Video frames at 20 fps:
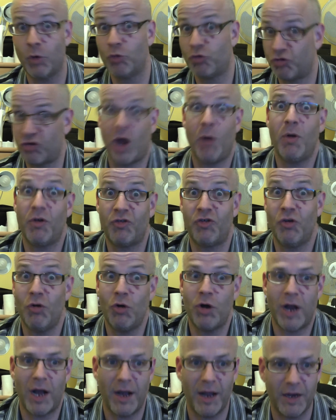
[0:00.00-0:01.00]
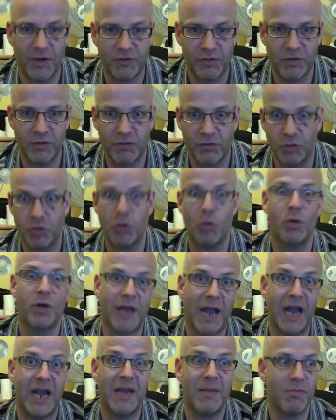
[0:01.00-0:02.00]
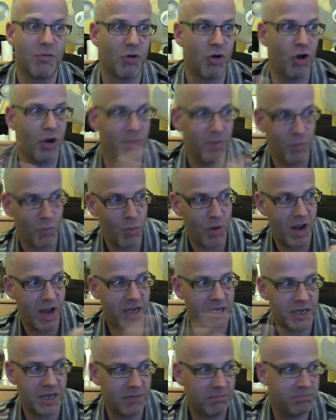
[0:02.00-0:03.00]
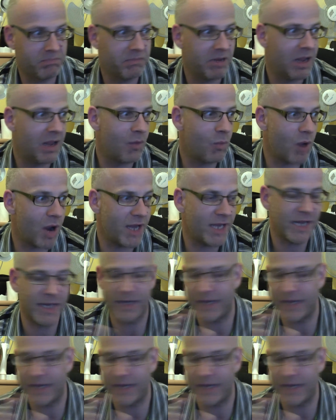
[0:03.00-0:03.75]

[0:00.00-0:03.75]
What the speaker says: or show us your collections or your game room, and where you